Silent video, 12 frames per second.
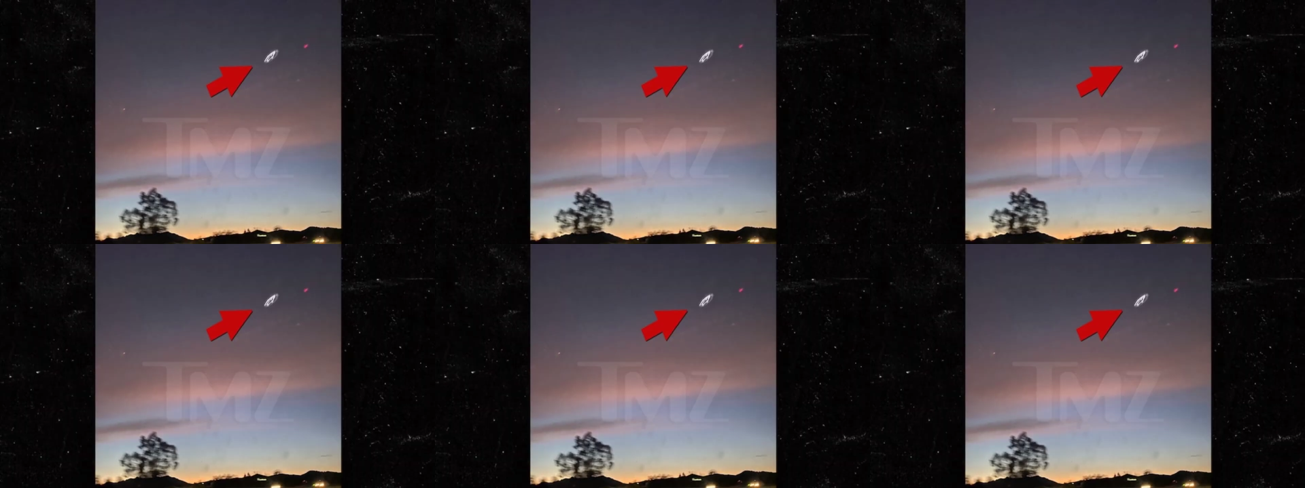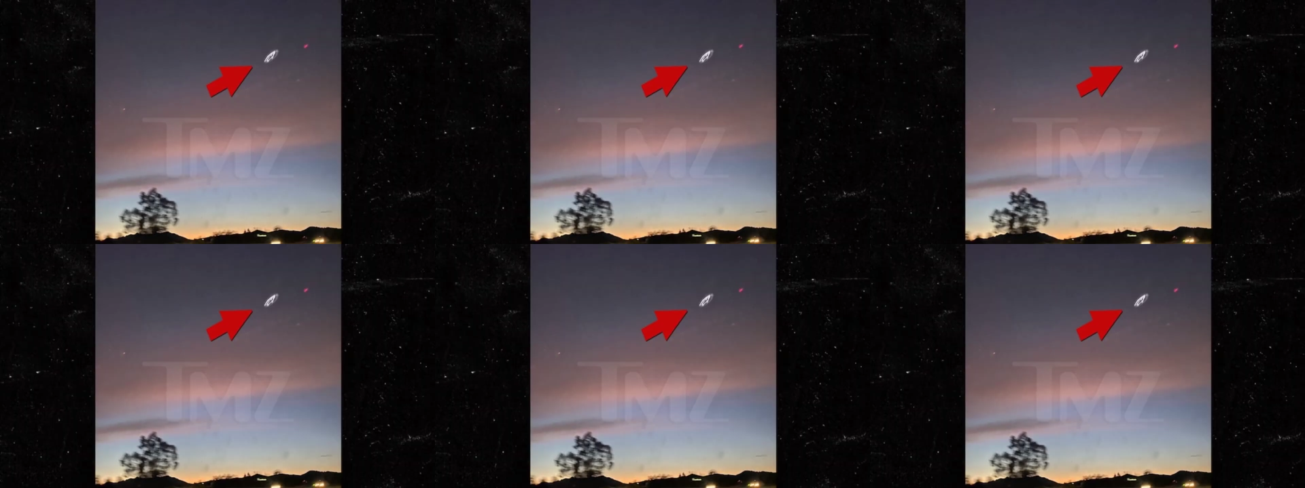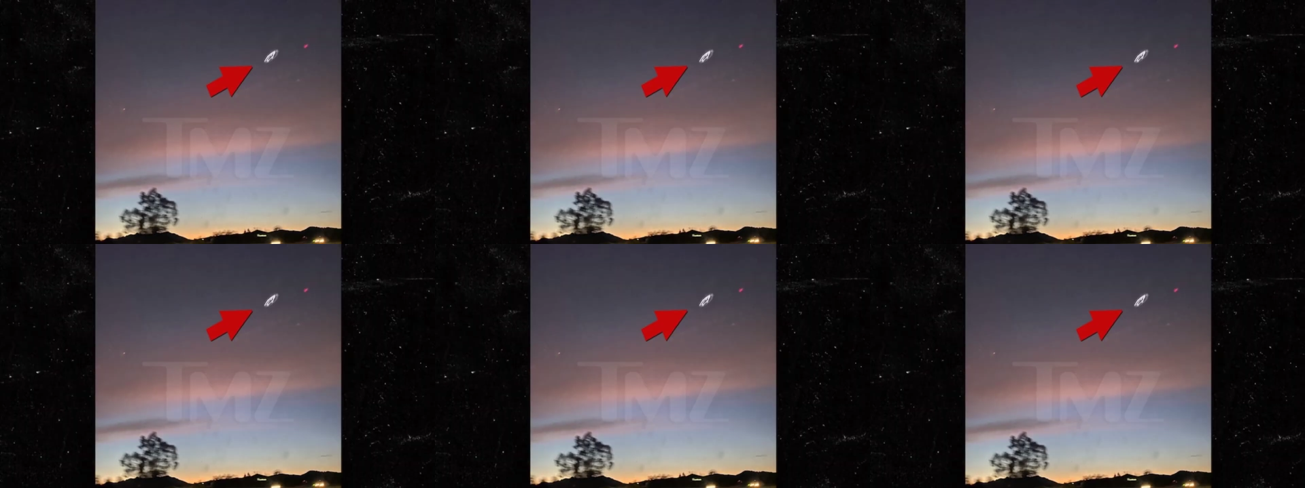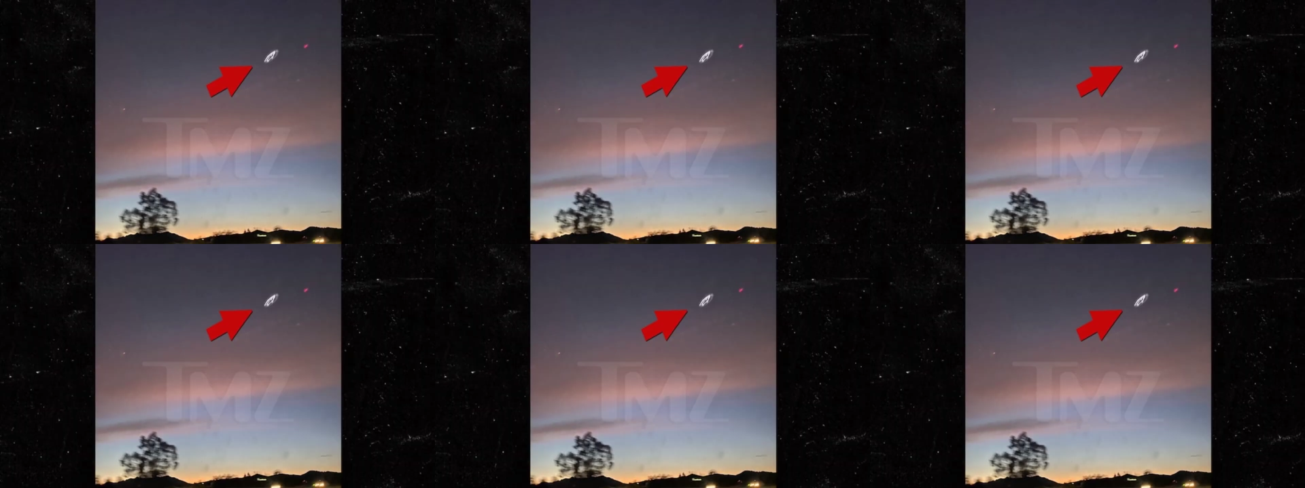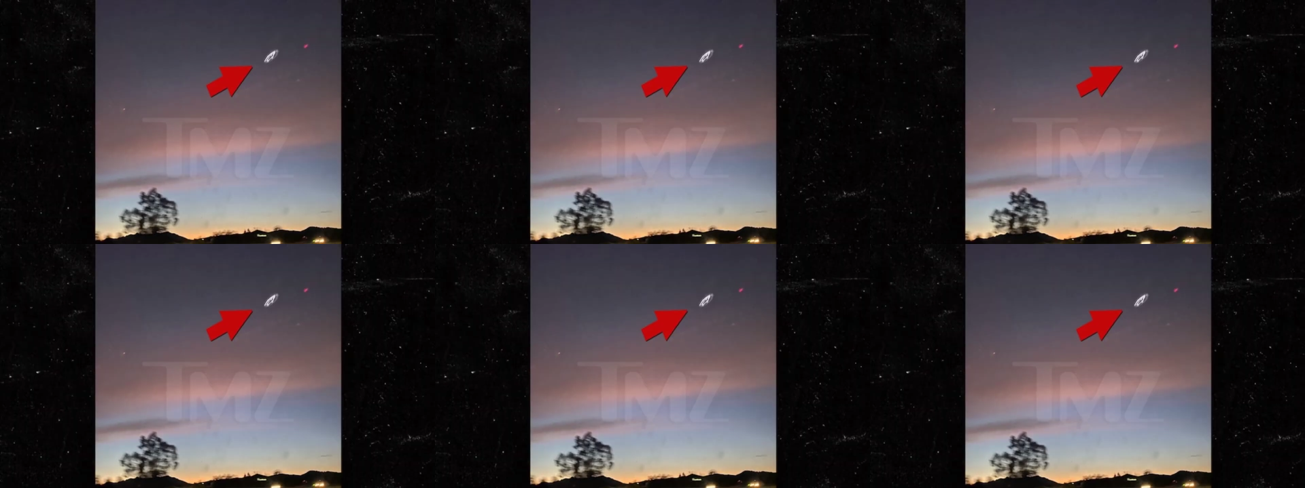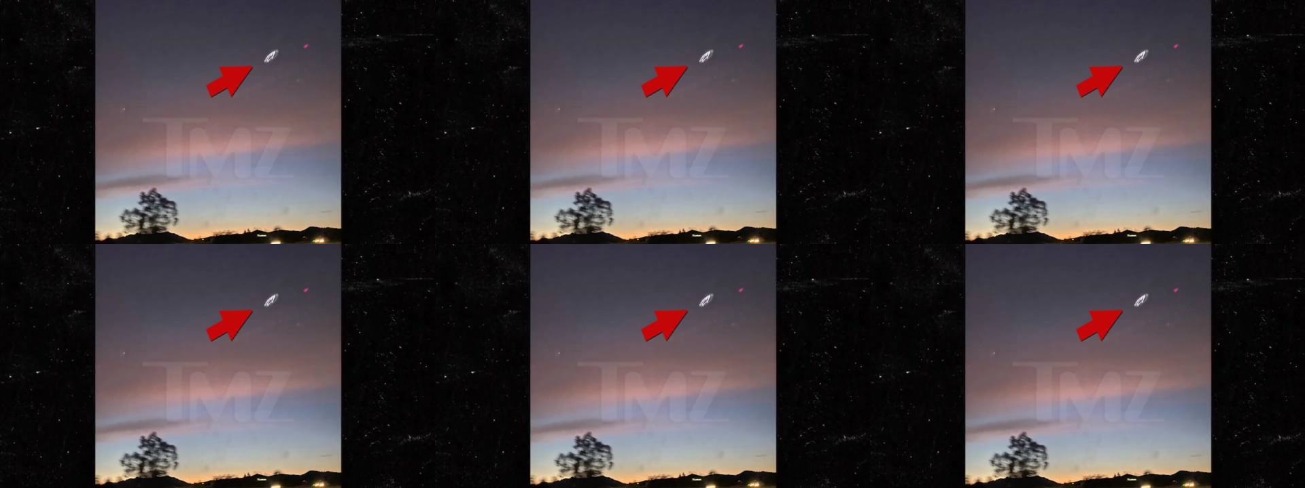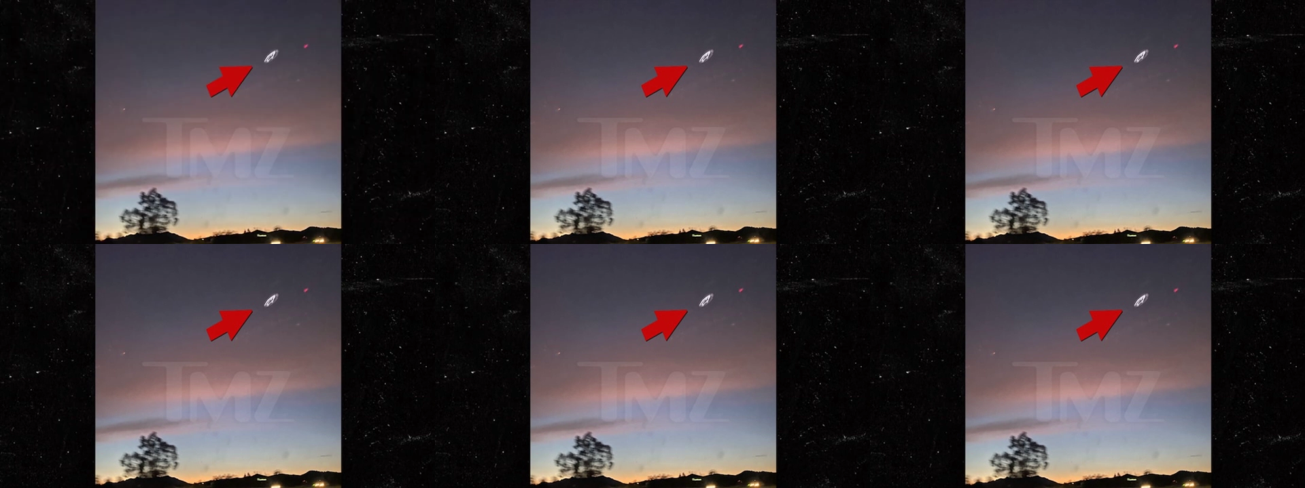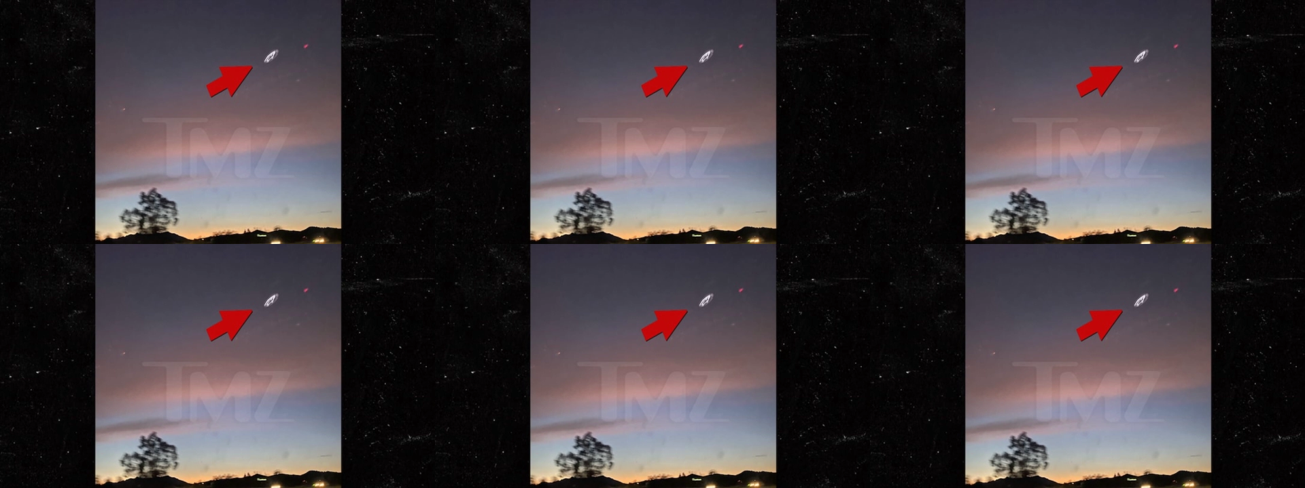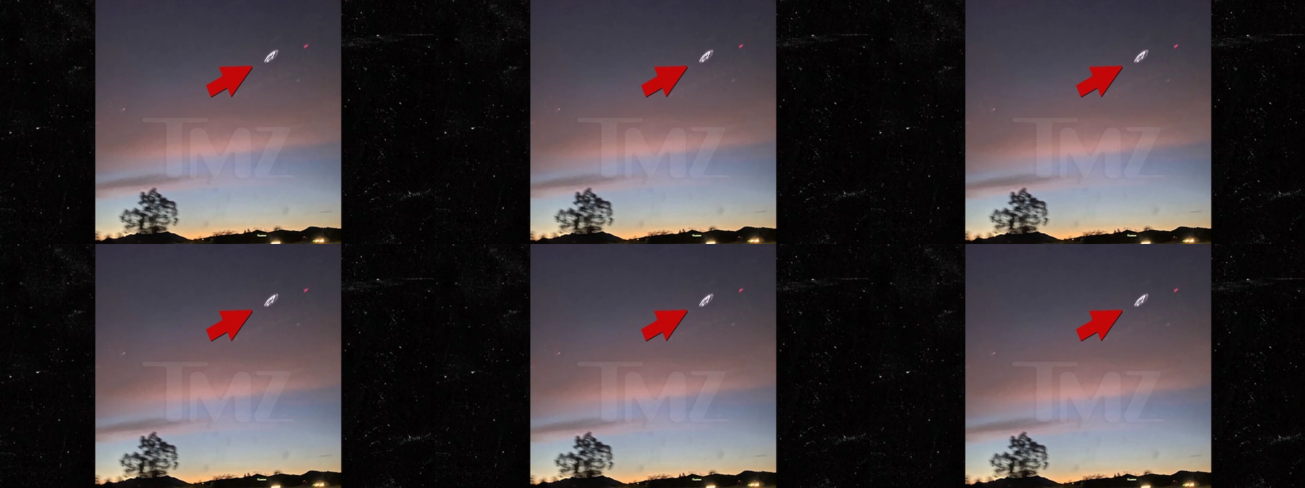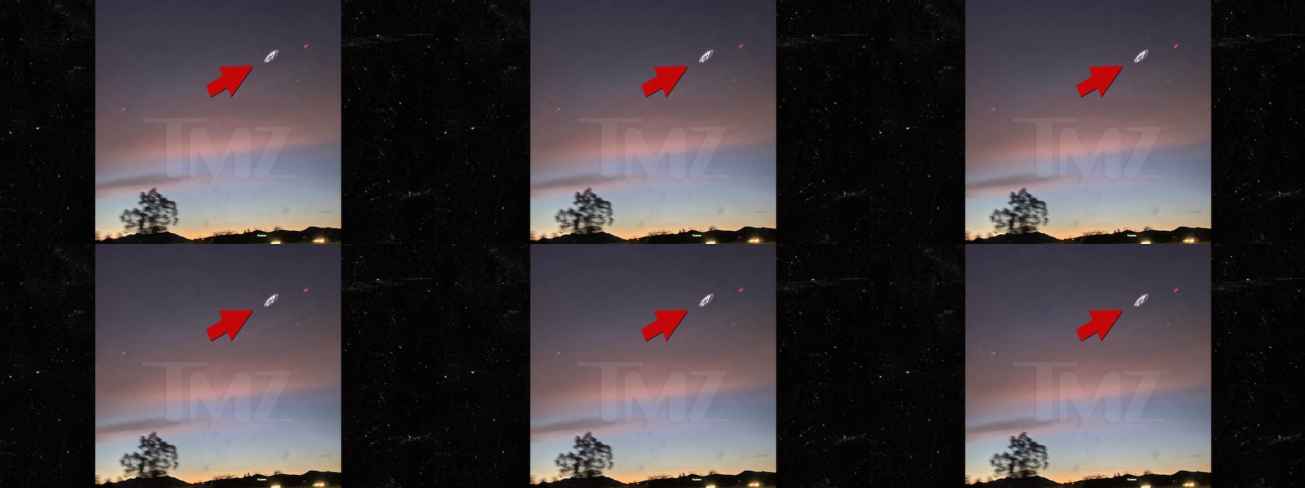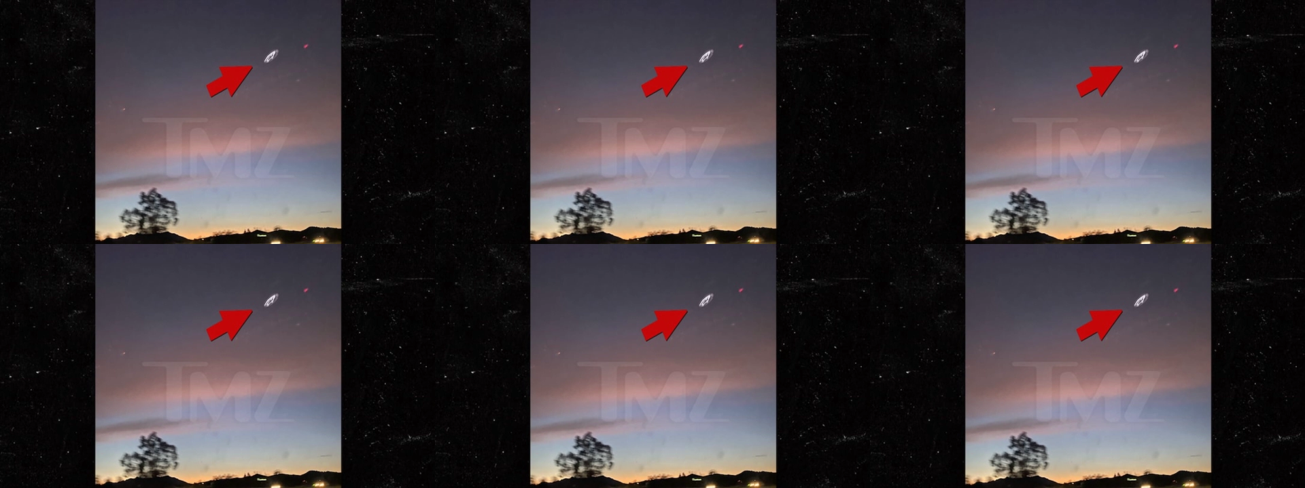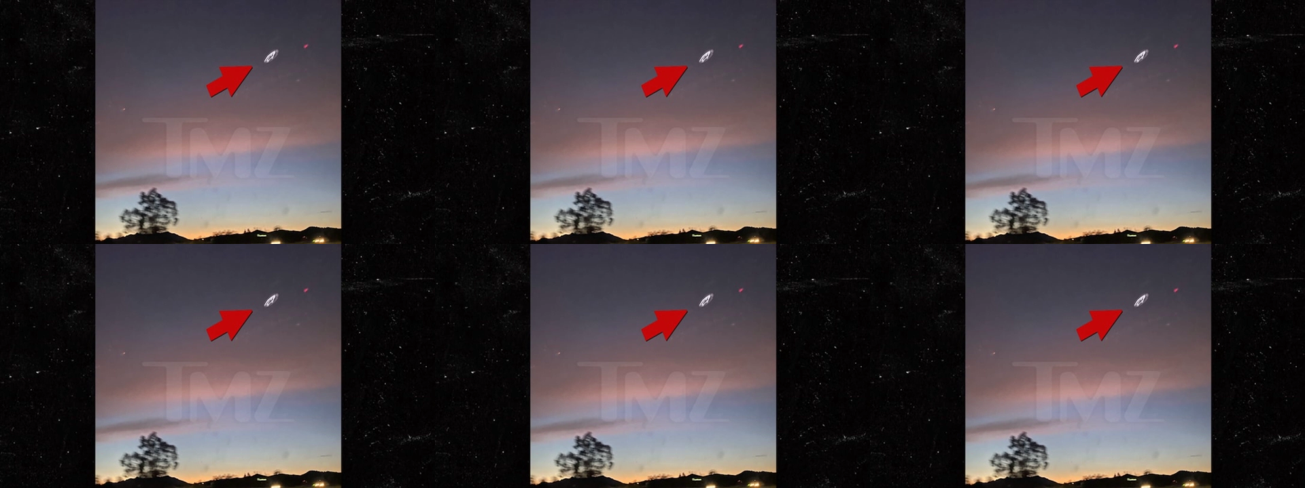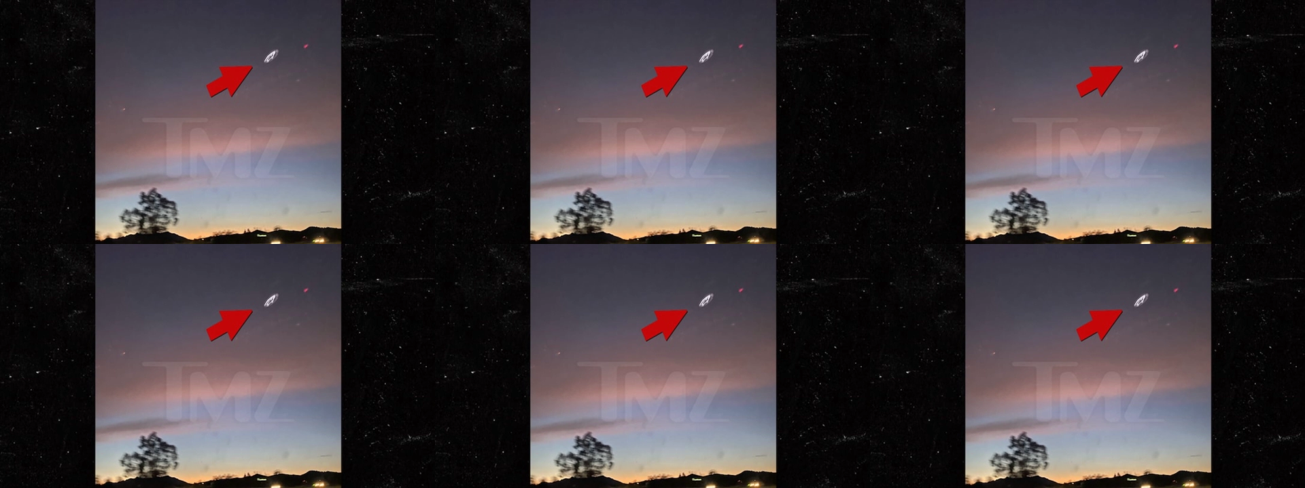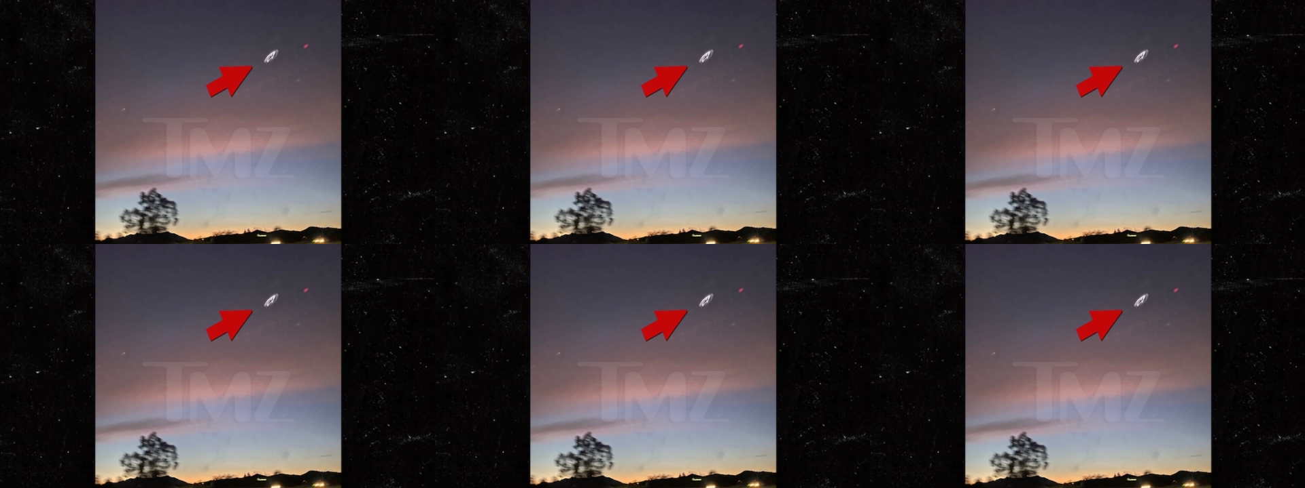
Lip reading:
Nobody's mouth can be seen.